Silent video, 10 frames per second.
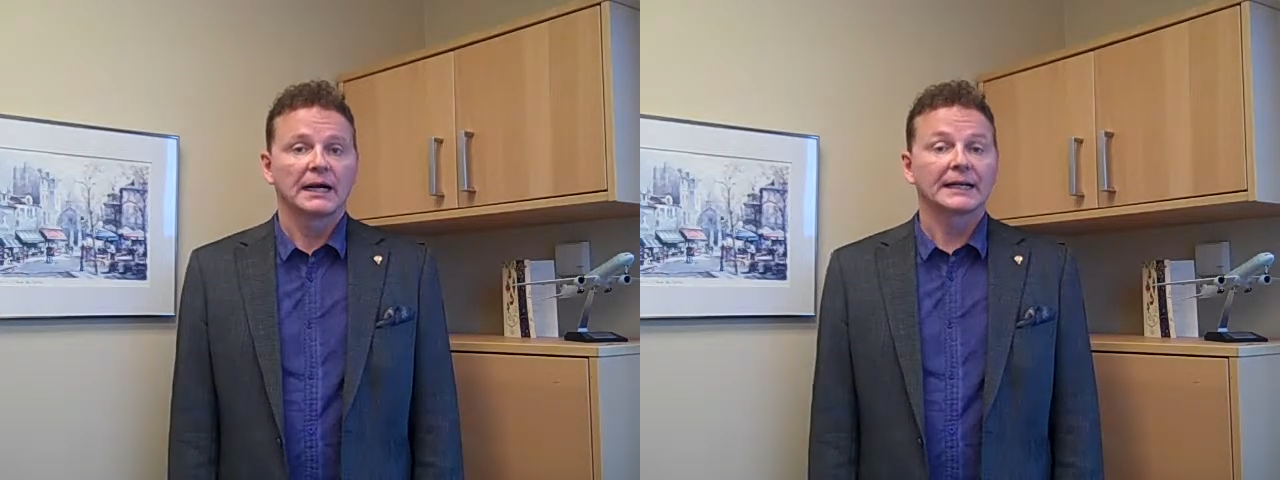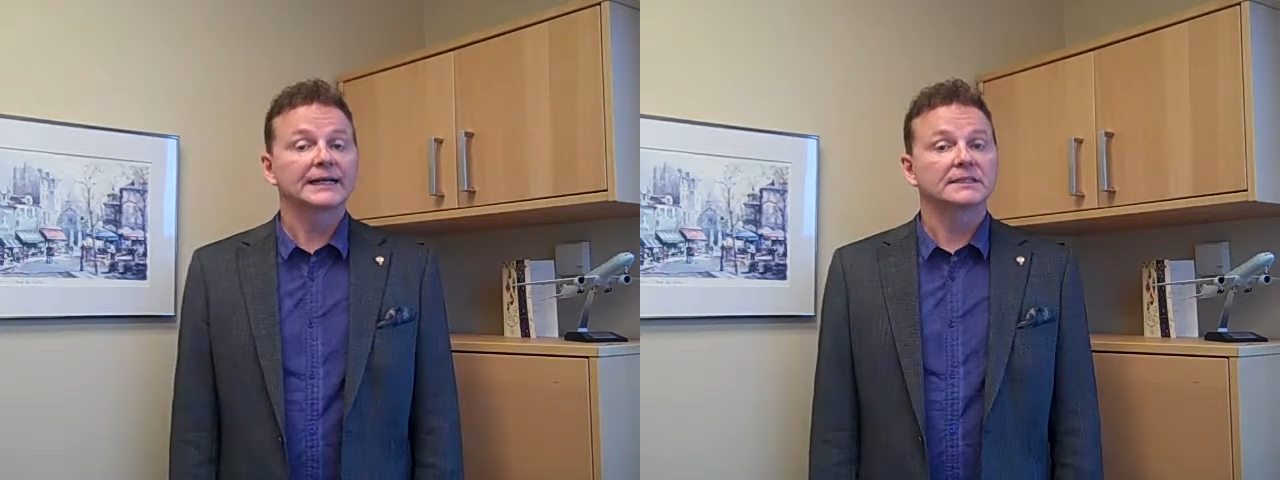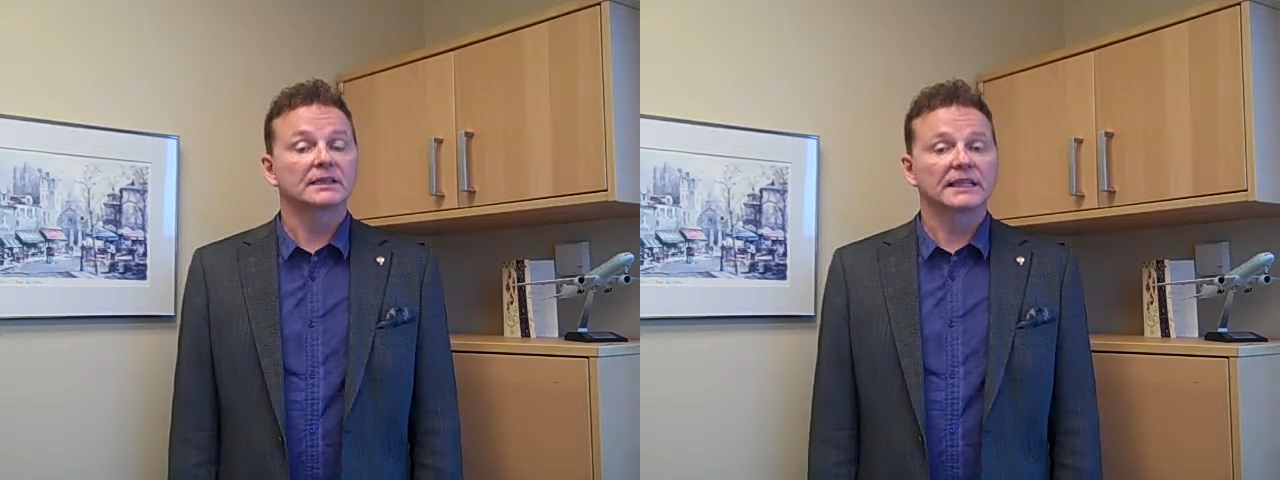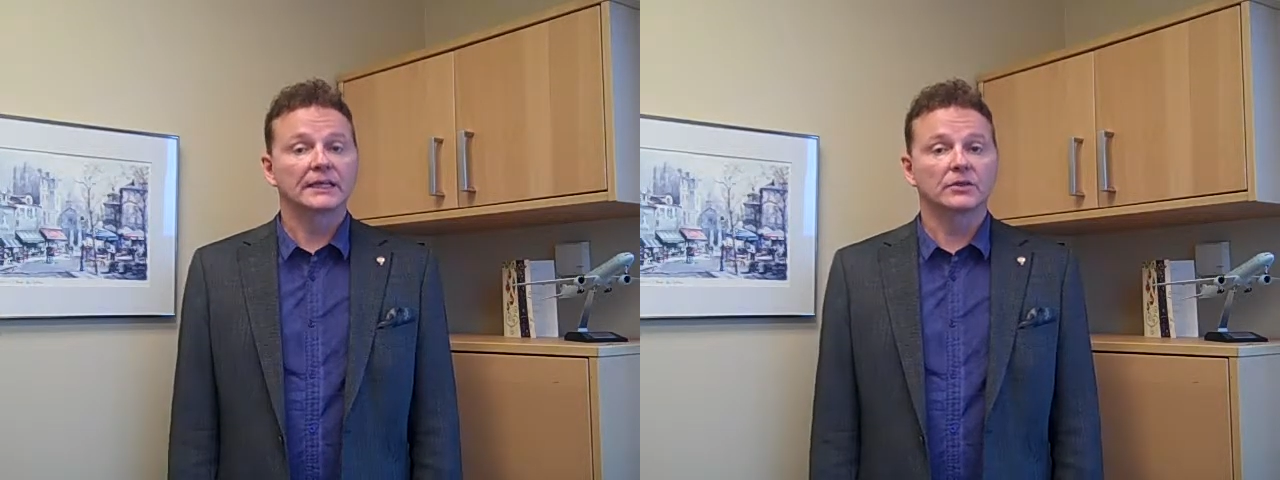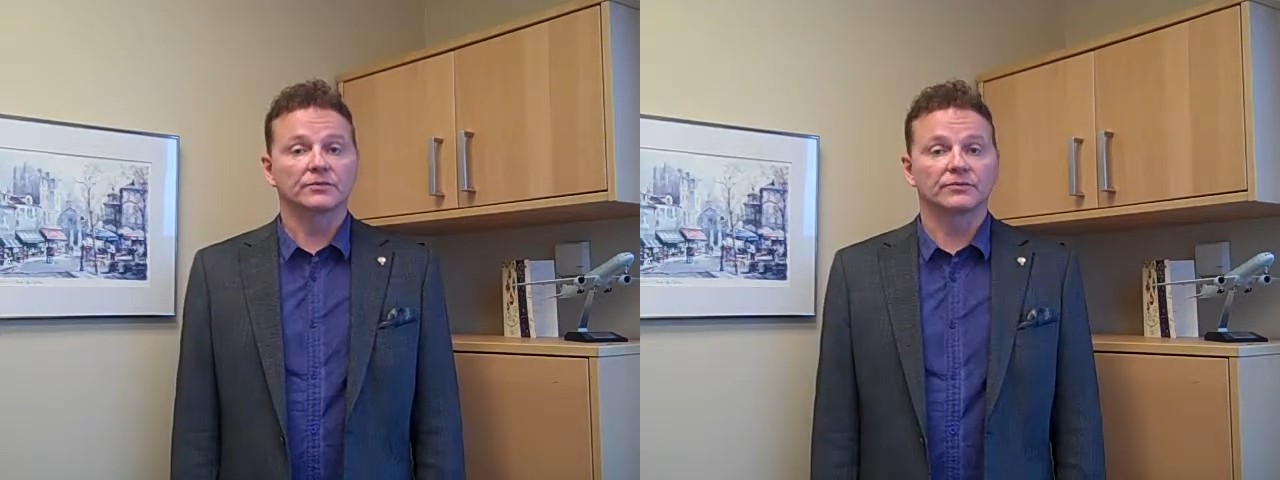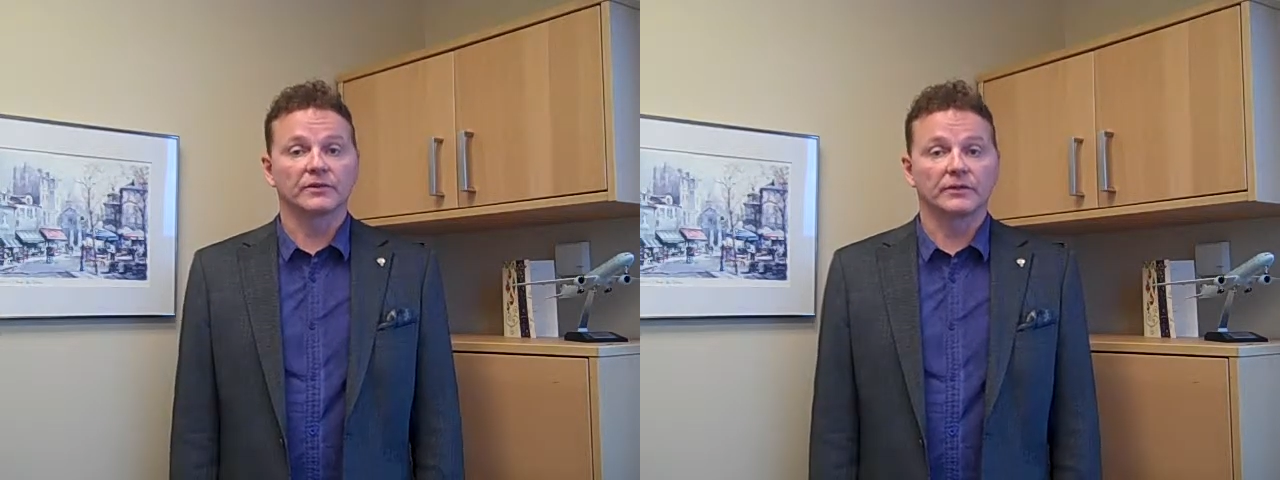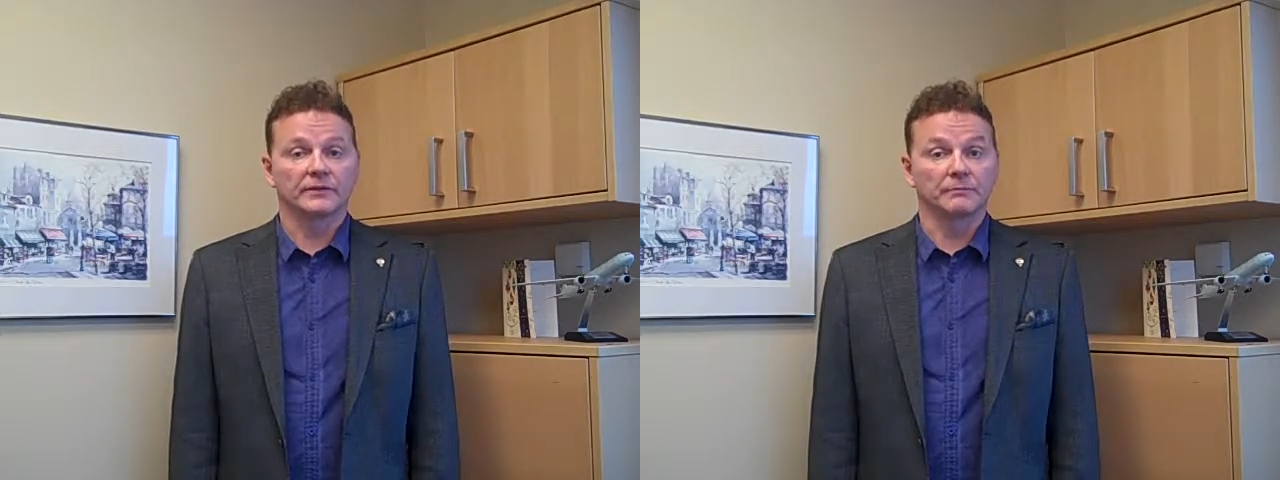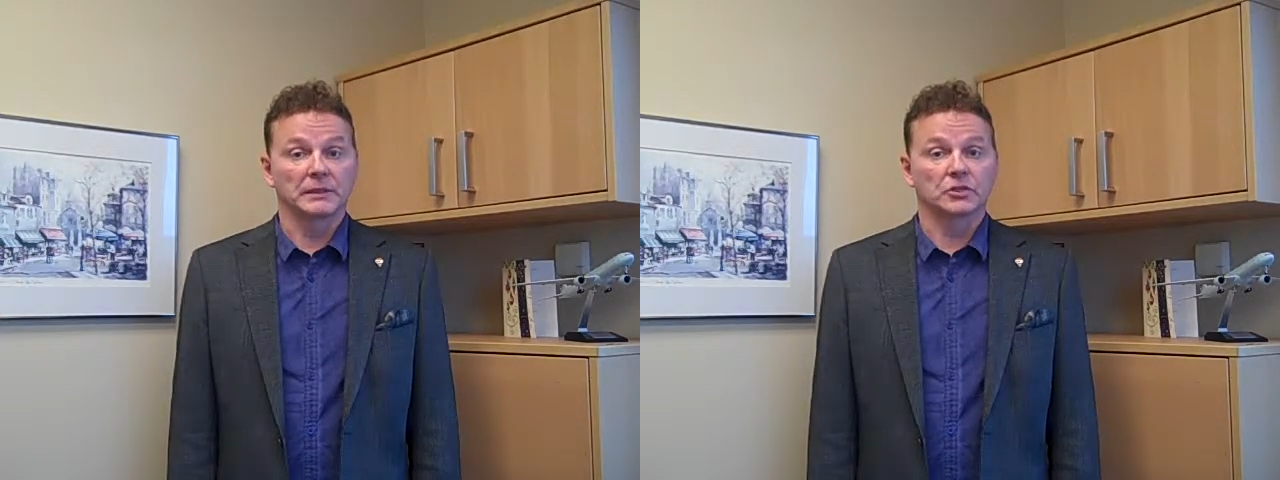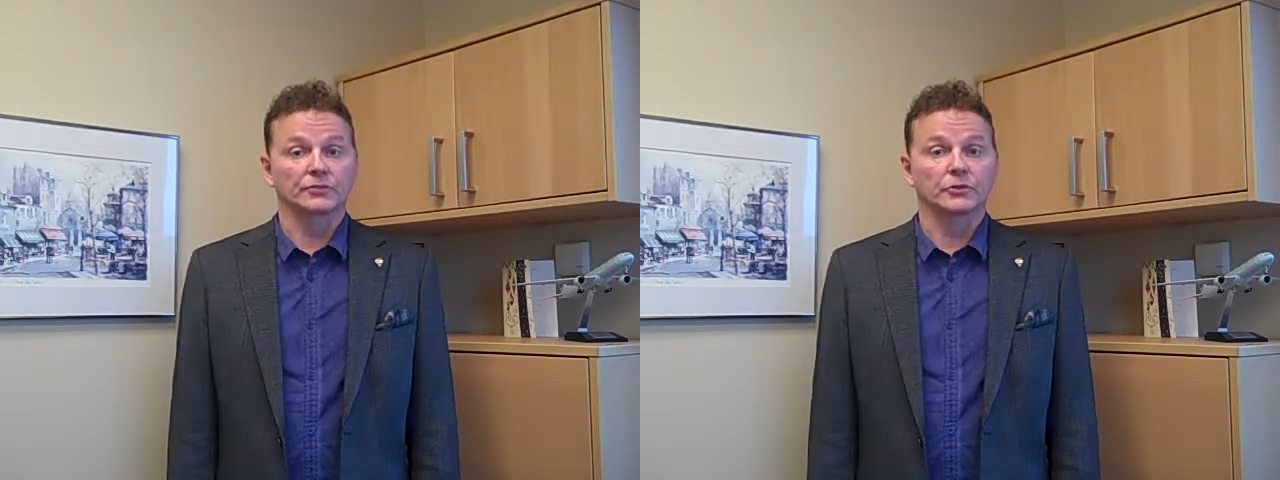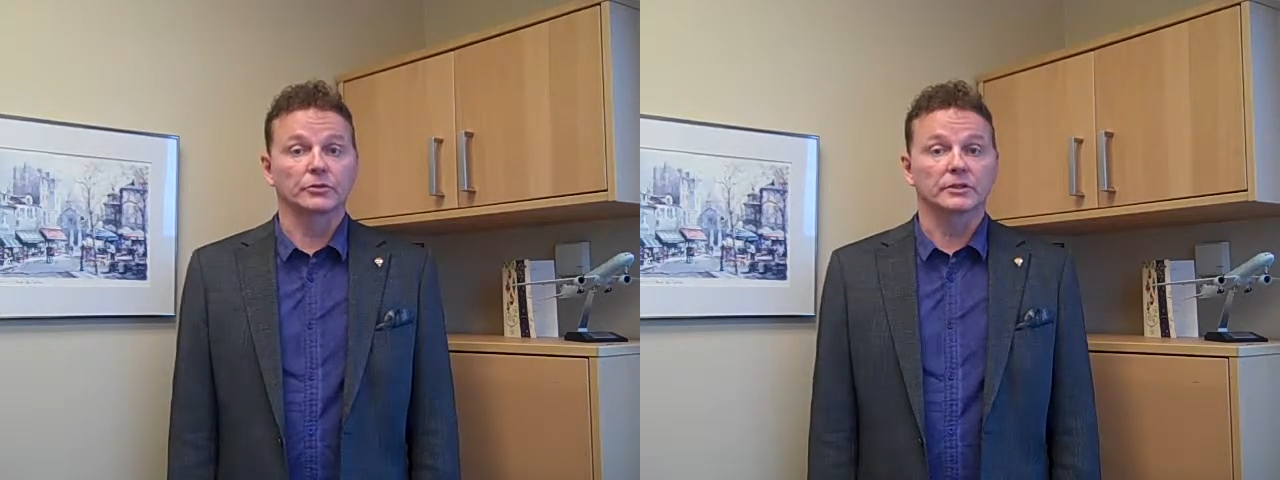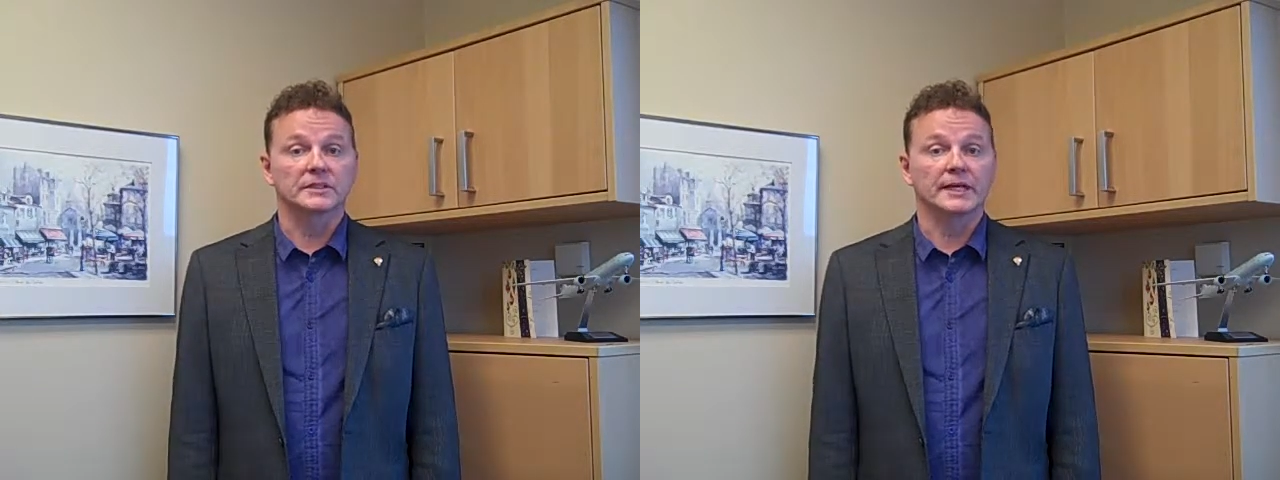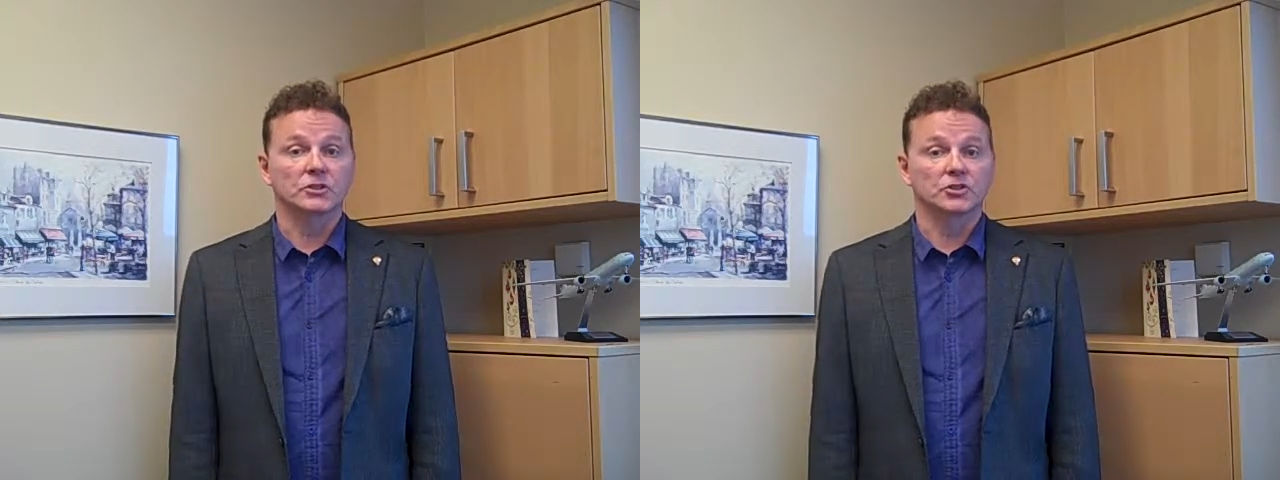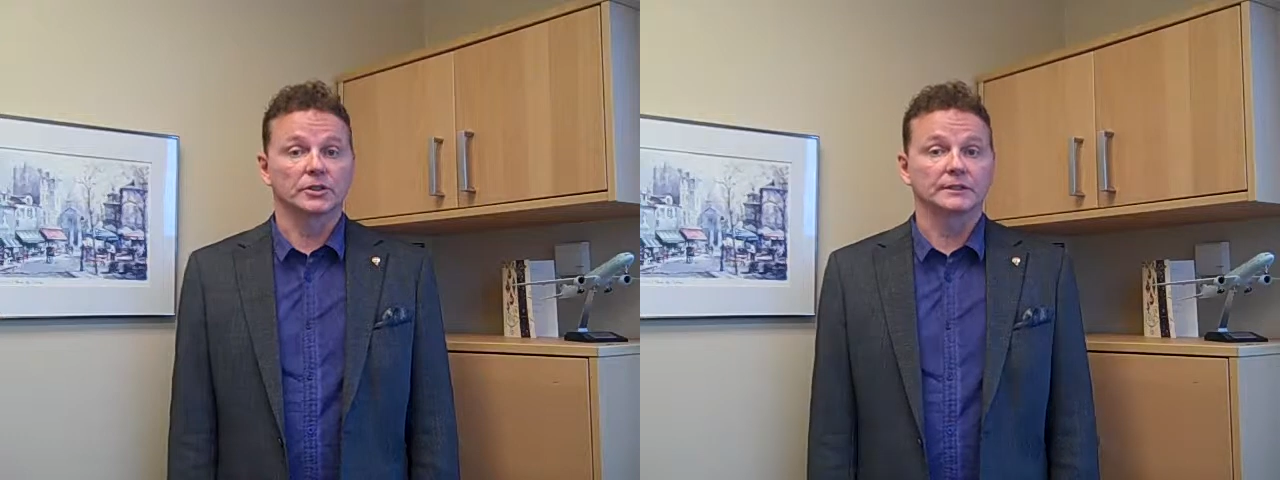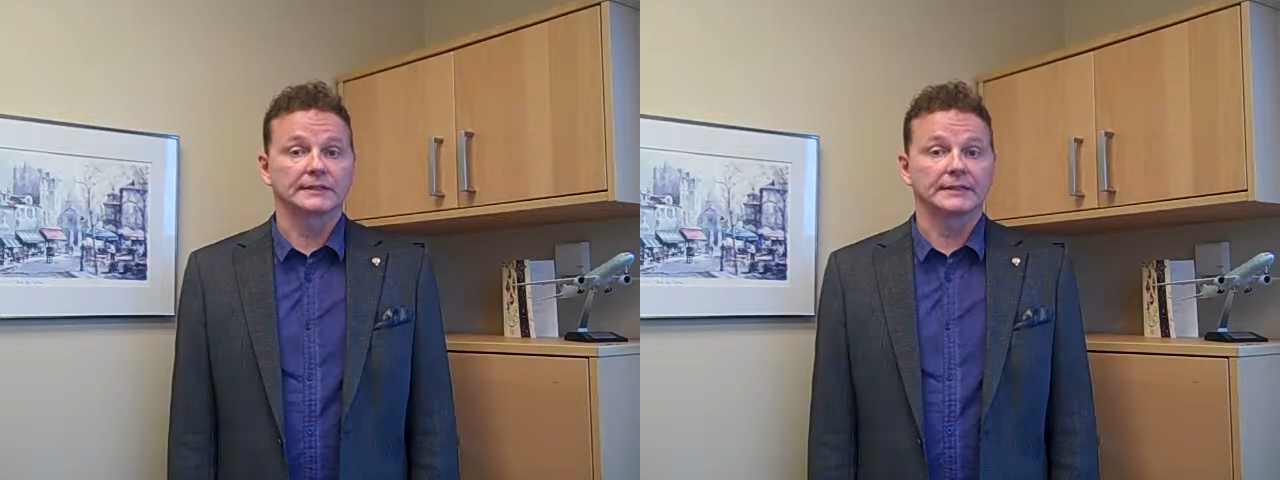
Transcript: I'd like to thank you very much for your attention